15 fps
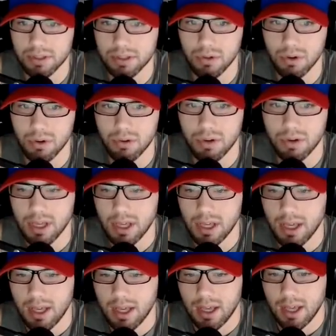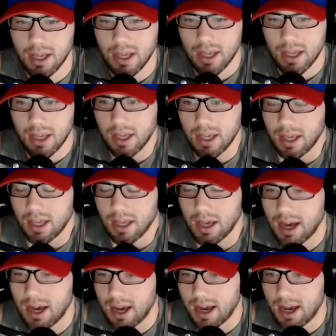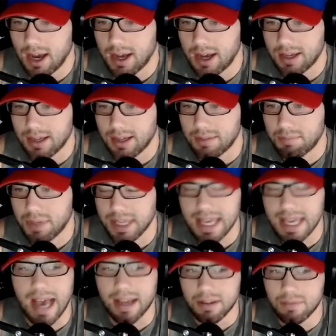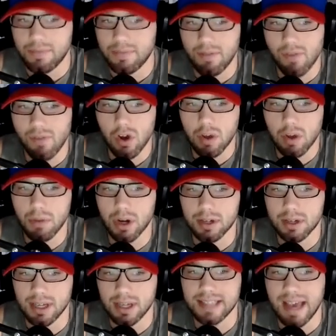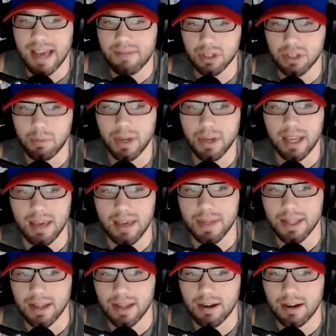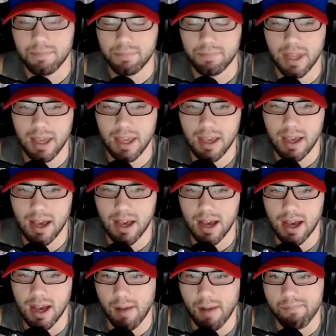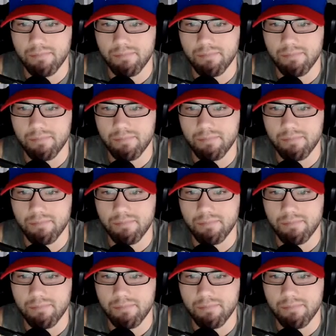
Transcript: screwed. But yeah, VanValkenburg does have a little bit of him in there. Our